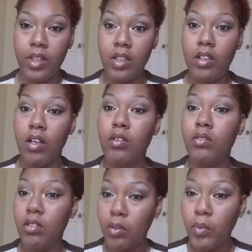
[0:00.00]

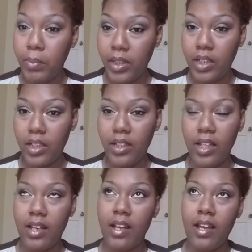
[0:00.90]
we BD
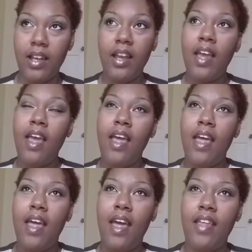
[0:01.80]
that night.
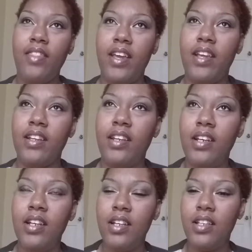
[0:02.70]
And then
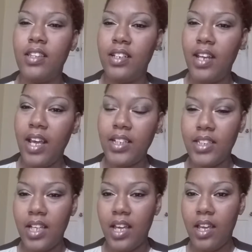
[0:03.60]
the
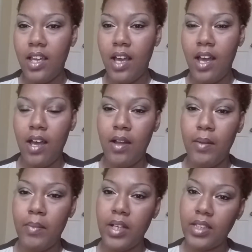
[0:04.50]
next day,
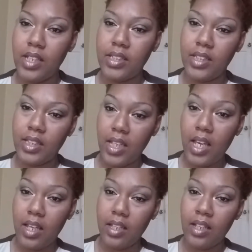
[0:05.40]
I tested
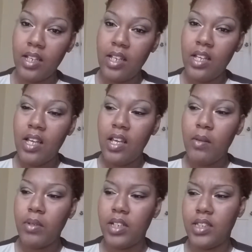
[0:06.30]
again
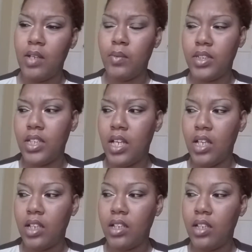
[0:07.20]
because I was
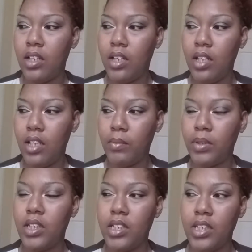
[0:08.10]
like,
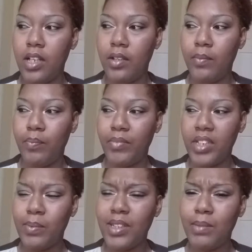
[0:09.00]
because
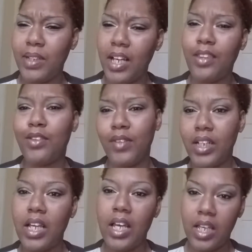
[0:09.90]
it's supposed to be like 3
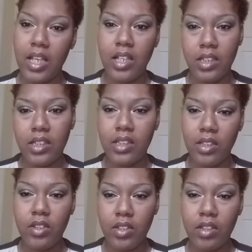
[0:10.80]
days
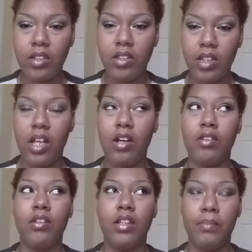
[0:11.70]
that
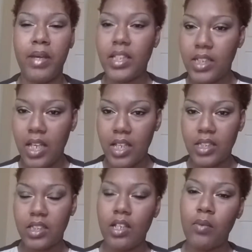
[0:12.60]
are the best days.
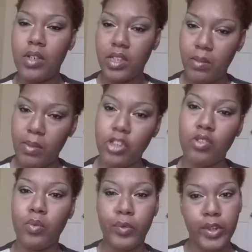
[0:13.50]
And so I wanted to make
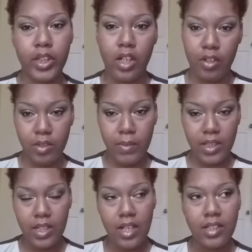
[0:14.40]
sure we were still on those
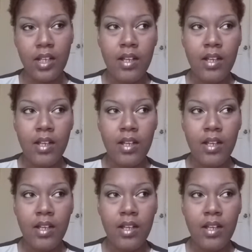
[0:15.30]
best days.